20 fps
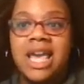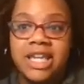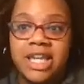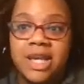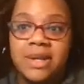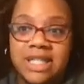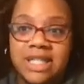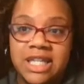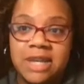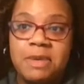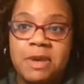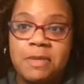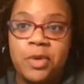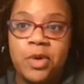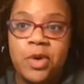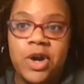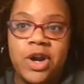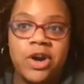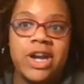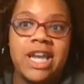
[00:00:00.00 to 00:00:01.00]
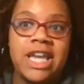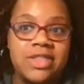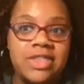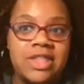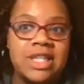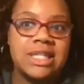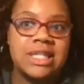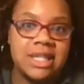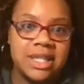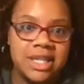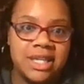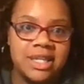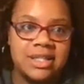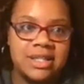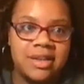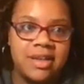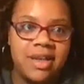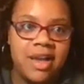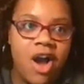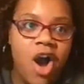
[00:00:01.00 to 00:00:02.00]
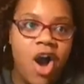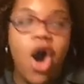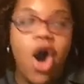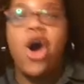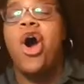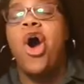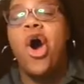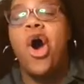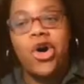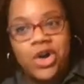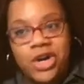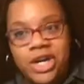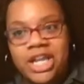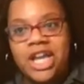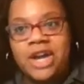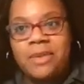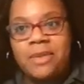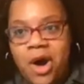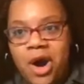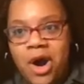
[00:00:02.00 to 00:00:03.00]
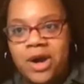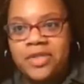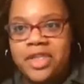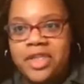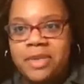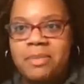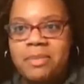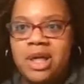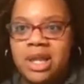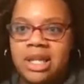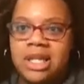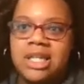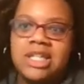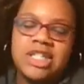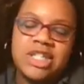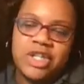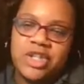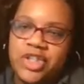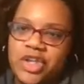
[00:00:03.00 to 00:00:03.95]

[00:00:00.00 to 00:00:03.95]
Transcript: Now, some people are in this list, are already a part of the mailing list,